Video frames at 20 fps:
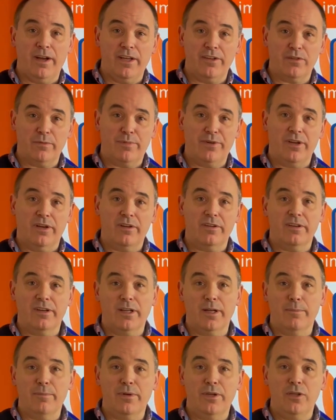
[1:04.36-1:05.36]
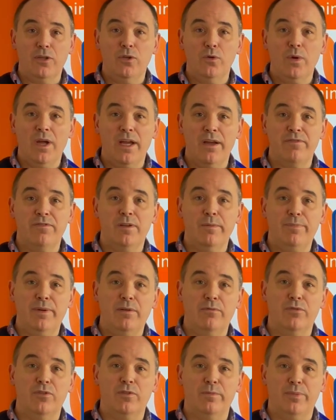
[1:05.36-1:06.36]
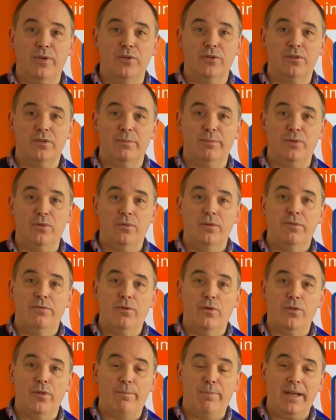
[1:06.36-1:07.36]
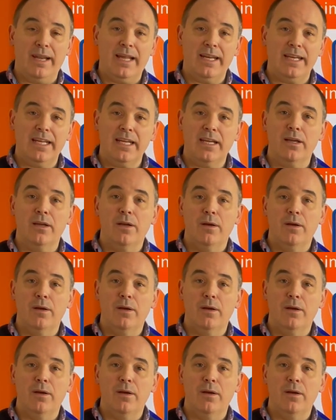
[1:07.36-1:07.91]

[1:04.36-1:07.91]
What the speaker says: as a production company, you have to be responsible for the planning,